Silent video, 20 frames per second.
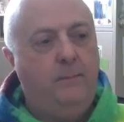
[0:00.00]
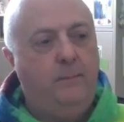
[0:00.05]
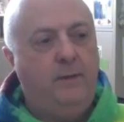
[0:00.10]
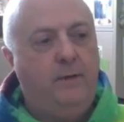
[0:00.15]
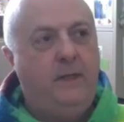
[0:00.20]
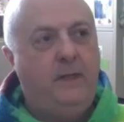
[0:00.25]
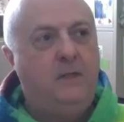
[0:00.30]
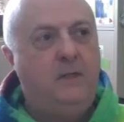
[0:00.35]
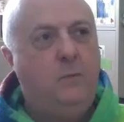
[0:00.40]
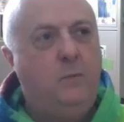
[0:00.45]

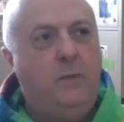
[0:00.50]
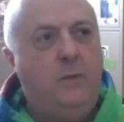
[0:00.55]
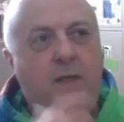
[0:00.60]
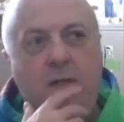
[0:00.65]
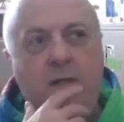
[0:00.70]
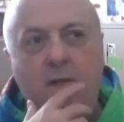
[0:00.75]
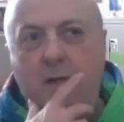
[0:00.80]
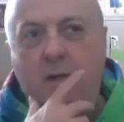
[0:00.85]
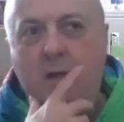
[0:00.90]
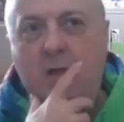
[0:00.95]
because
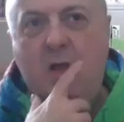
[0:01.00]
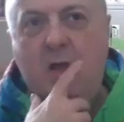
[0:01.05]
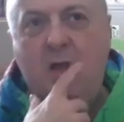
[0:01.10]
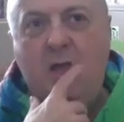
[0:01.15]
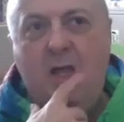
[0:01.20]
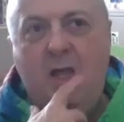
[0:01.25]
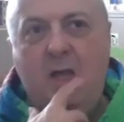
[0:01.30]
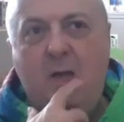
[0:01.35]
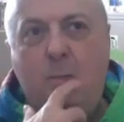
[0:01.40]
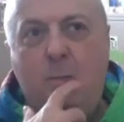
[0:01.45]

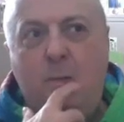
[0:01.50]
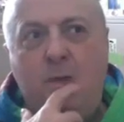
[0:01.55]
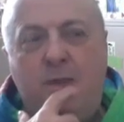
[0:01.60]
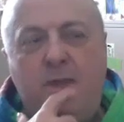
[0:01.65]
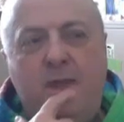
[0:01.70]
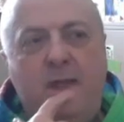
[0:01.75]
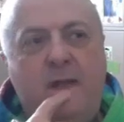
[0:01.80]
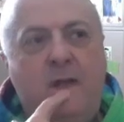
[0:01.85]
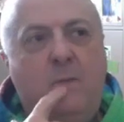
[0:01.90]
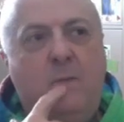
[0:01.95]

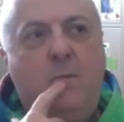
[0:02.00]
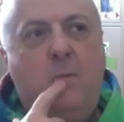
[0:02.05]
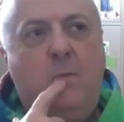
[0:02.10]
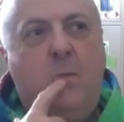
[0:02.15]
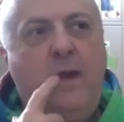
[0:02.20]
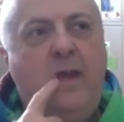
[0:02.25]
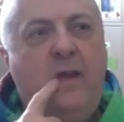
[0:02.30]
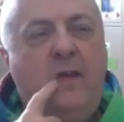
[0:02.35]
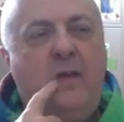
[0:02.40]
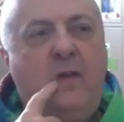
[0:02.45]
within a
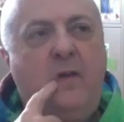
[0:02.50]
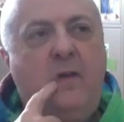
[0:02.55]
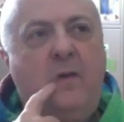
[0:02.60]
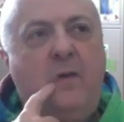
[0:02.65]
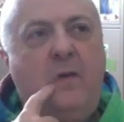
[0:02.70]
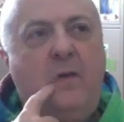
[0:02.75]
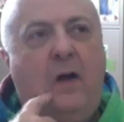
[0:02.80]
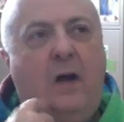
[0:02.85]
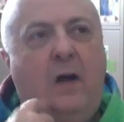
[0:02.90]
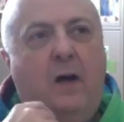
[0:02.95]
week
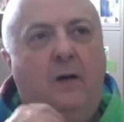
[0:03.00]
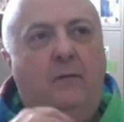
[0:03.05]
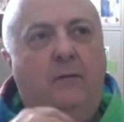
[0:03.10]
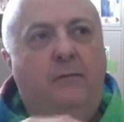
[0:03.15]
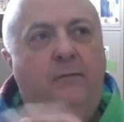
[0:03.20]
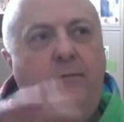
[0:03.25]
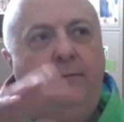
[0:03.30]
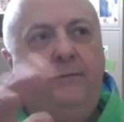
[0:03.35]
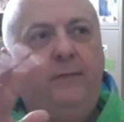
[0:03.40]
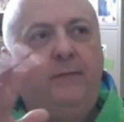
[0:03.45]

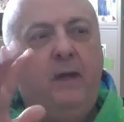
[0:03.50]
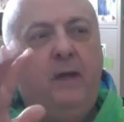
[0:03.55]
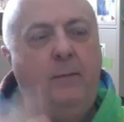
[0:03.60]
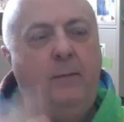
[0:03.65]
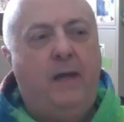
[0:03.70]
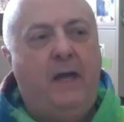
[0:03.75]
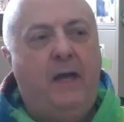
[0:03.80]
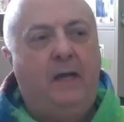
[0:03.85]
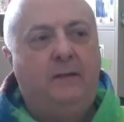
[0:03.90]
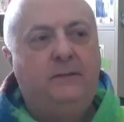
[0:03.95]
of them
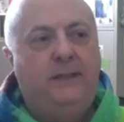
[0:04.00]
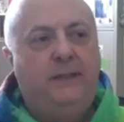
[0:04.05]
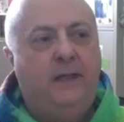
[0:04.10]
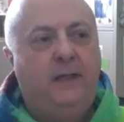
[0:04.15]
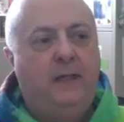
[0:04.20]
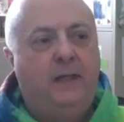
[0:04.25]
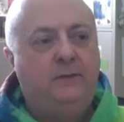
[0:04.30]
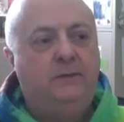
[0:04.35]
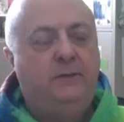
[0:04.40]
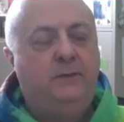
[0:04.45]
asking
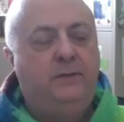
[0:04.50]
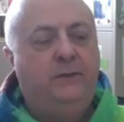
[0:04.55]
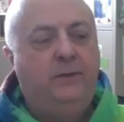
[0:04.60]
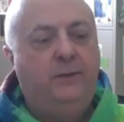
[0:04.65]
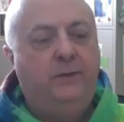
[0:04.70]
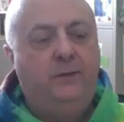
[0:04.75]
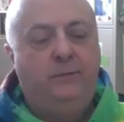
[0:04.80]
us to